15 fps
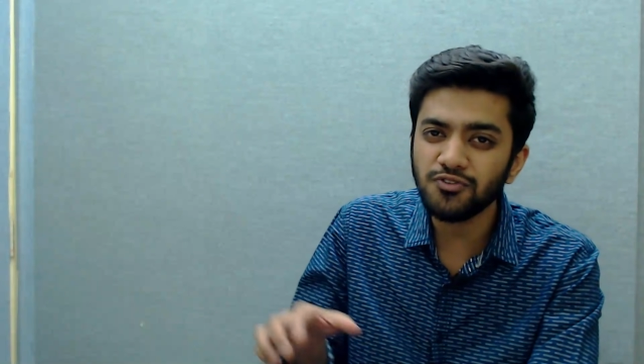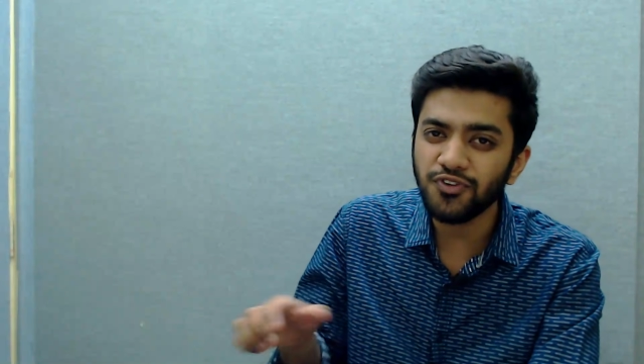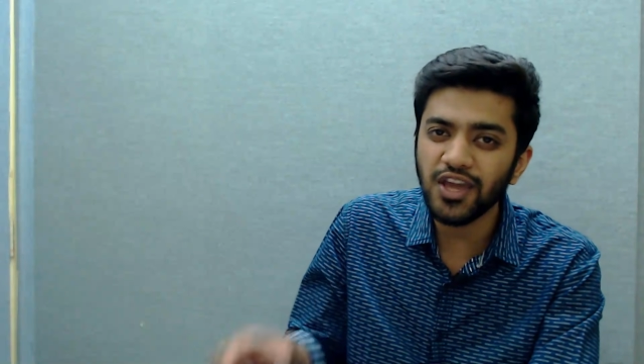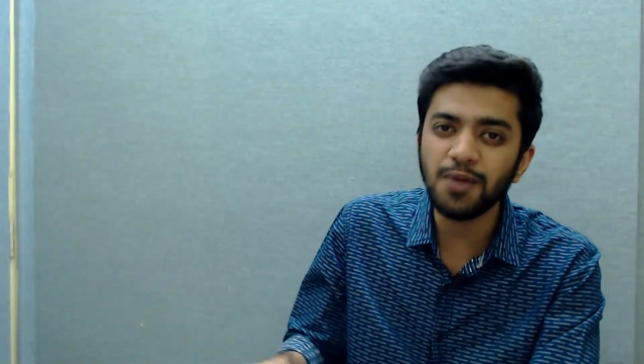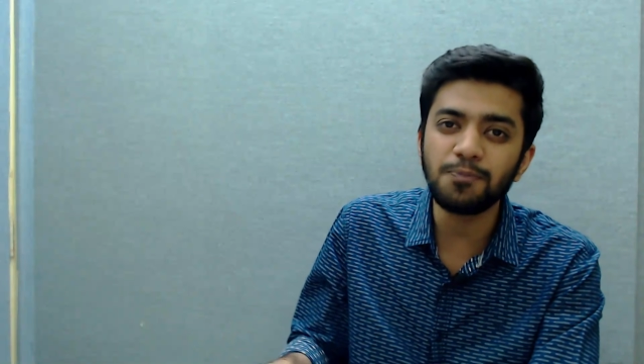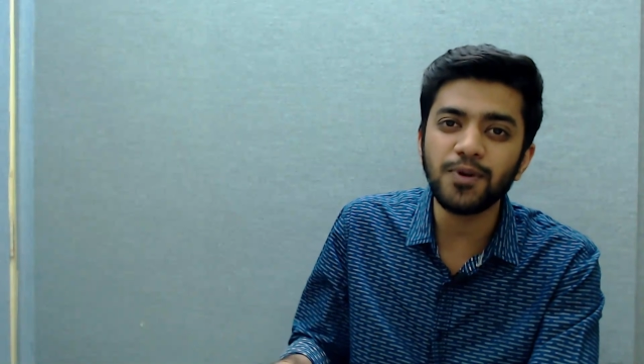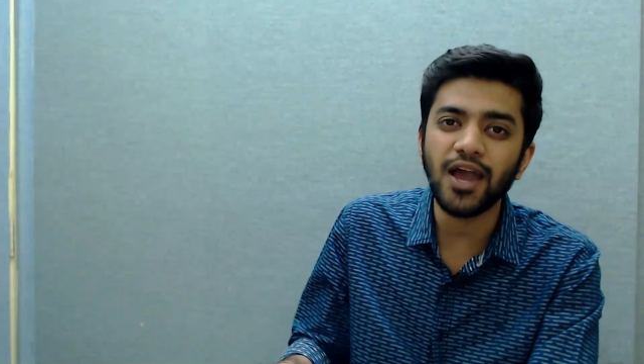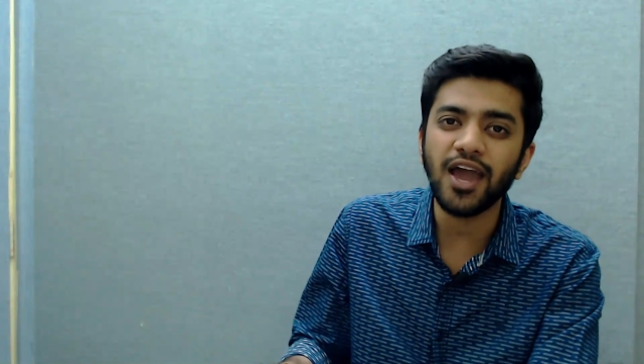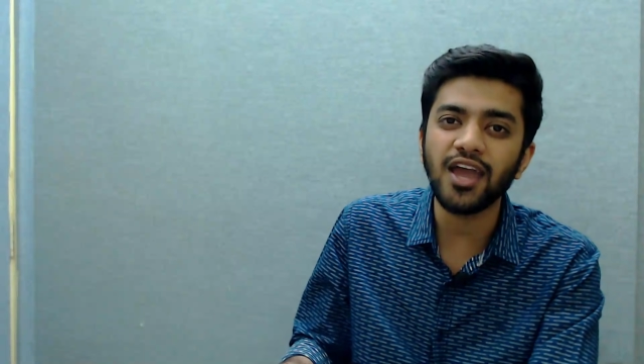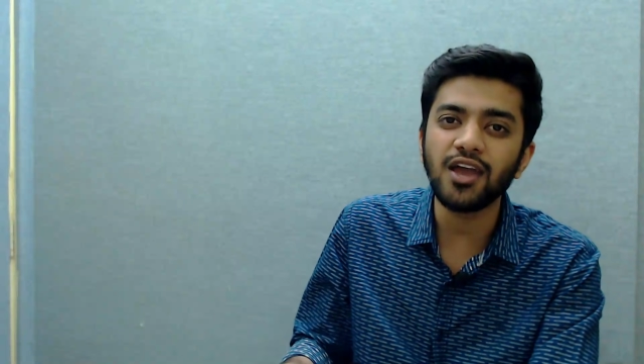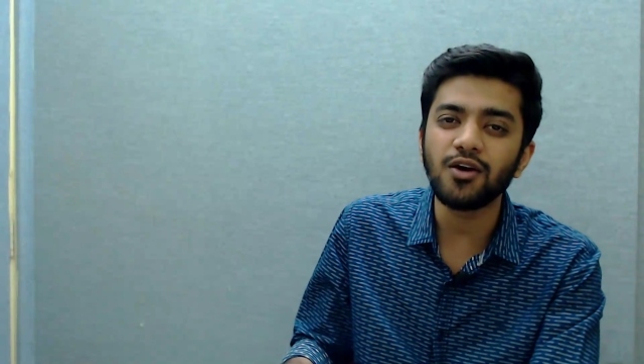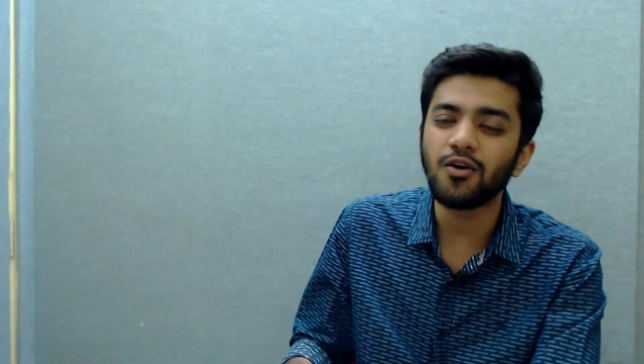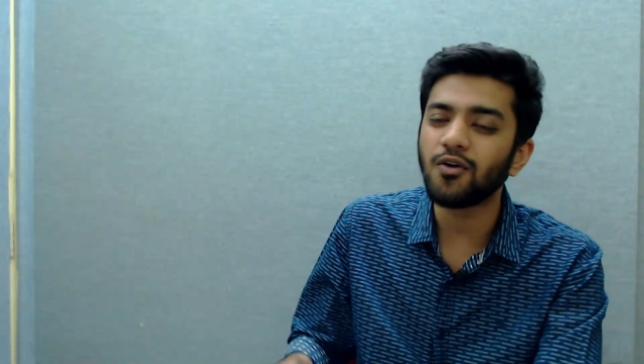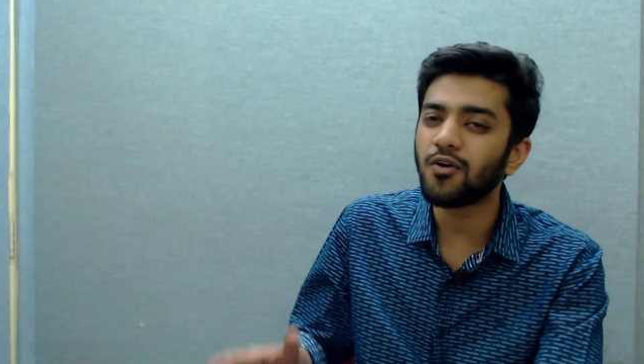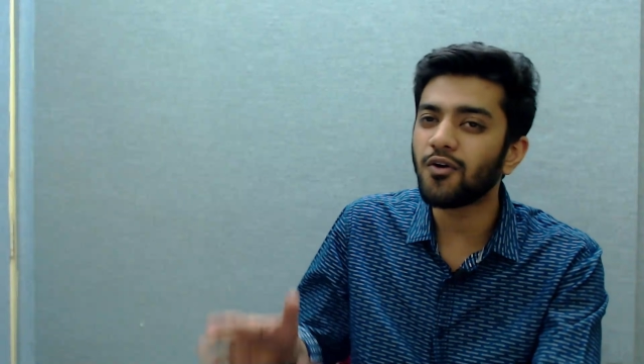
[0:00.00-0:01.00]
API
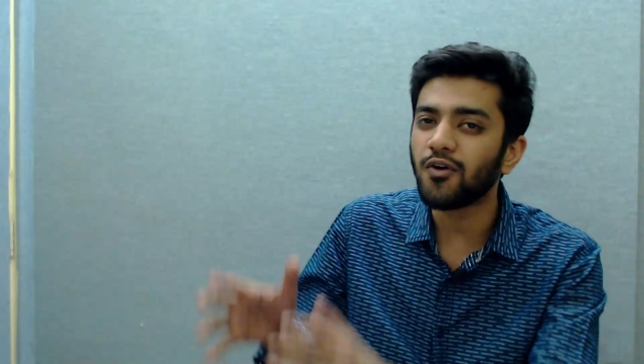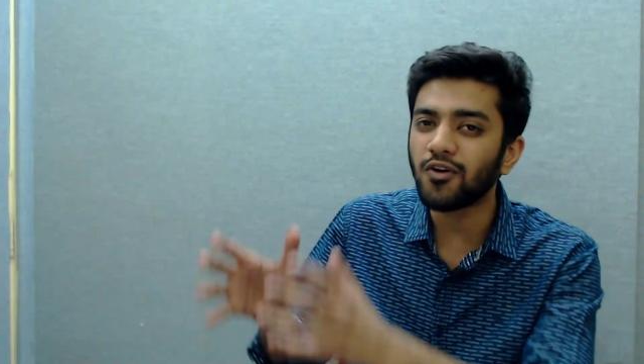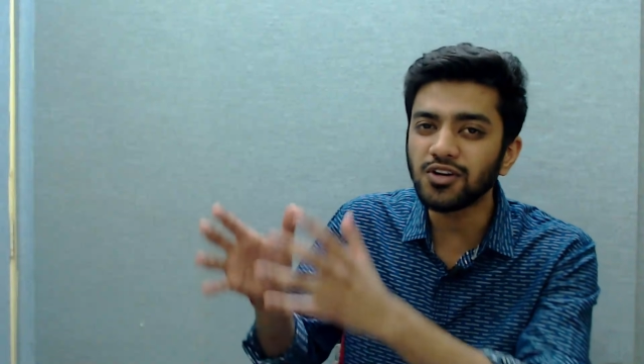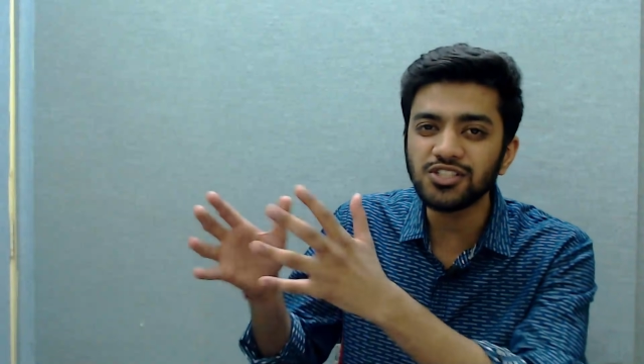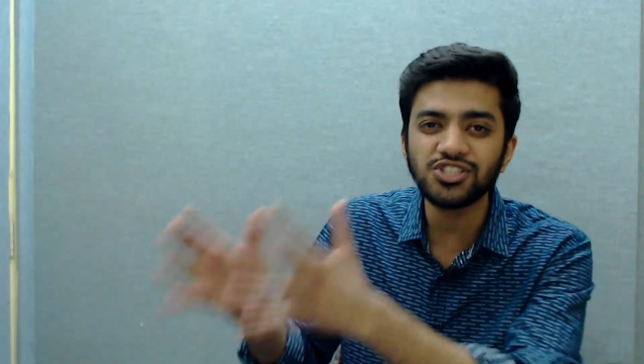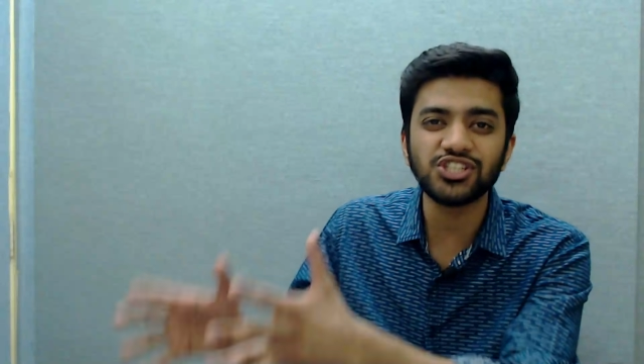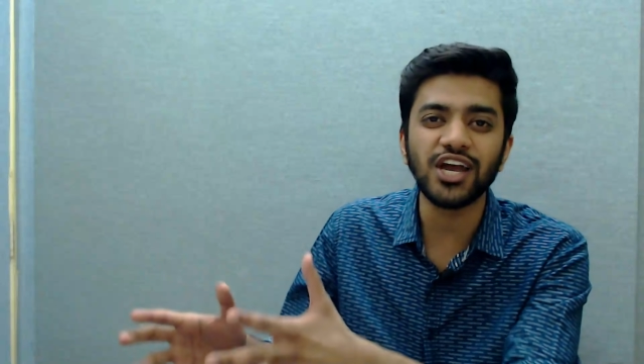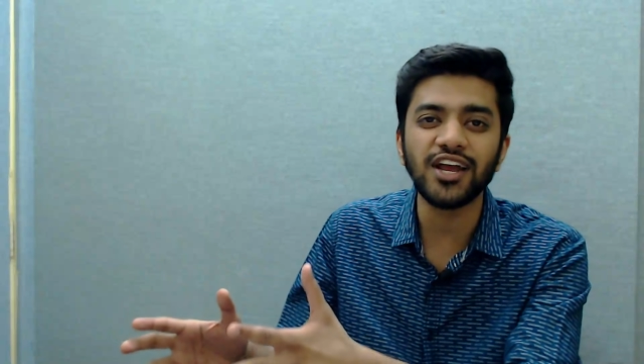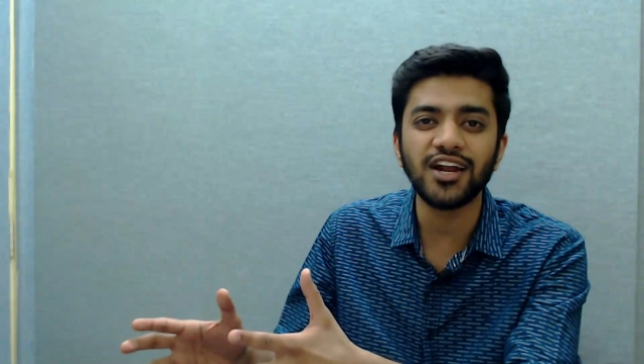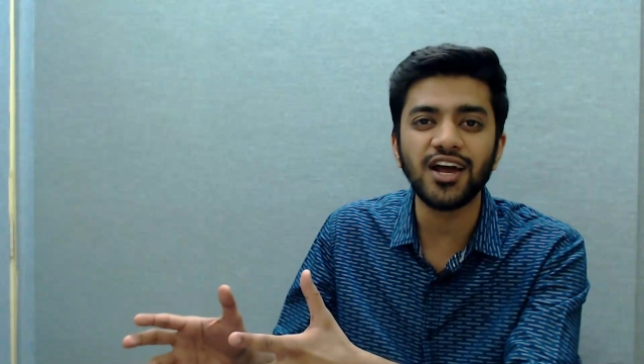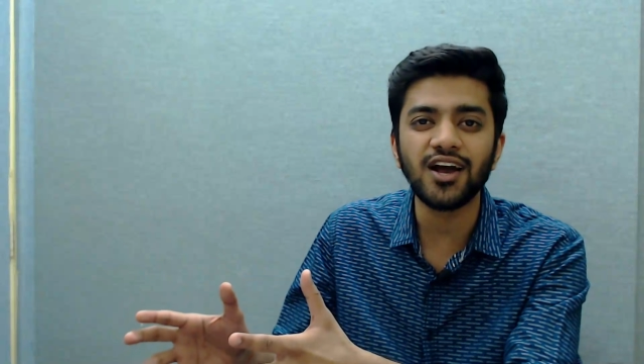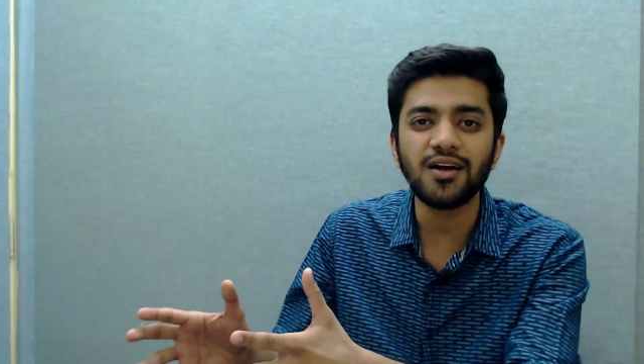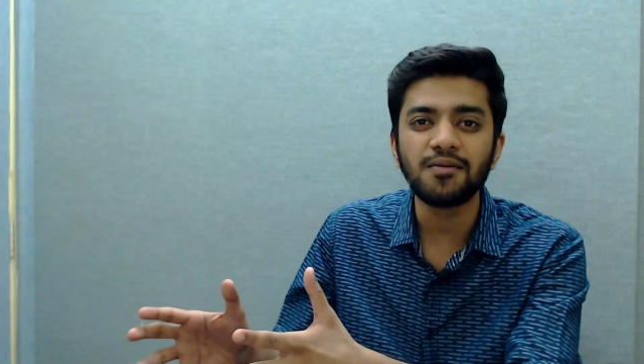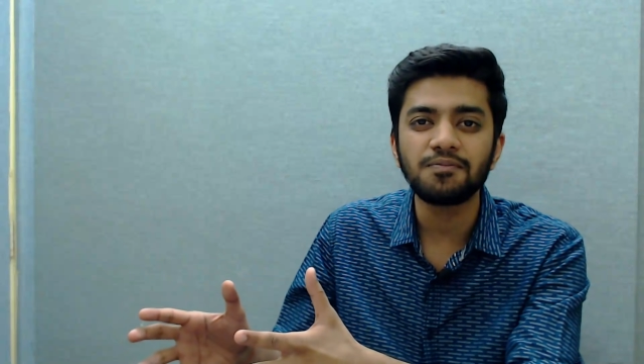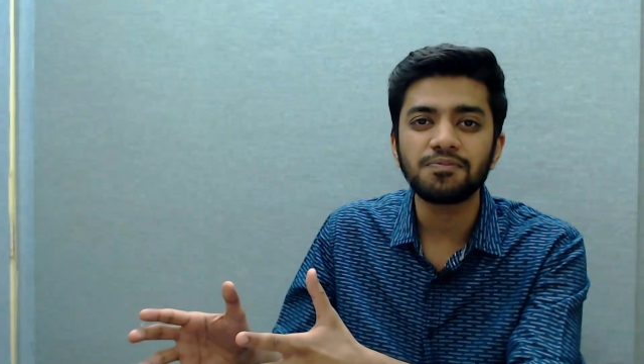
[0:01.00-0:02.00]
on
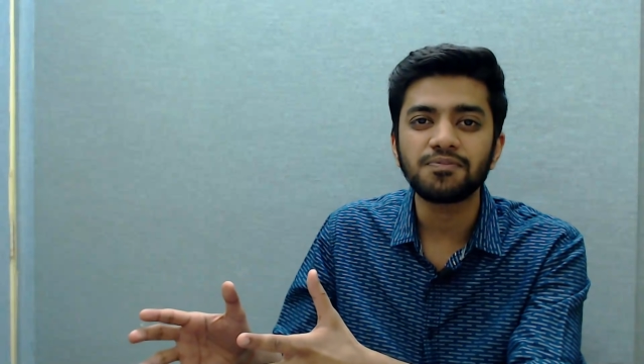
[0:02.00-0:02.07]
China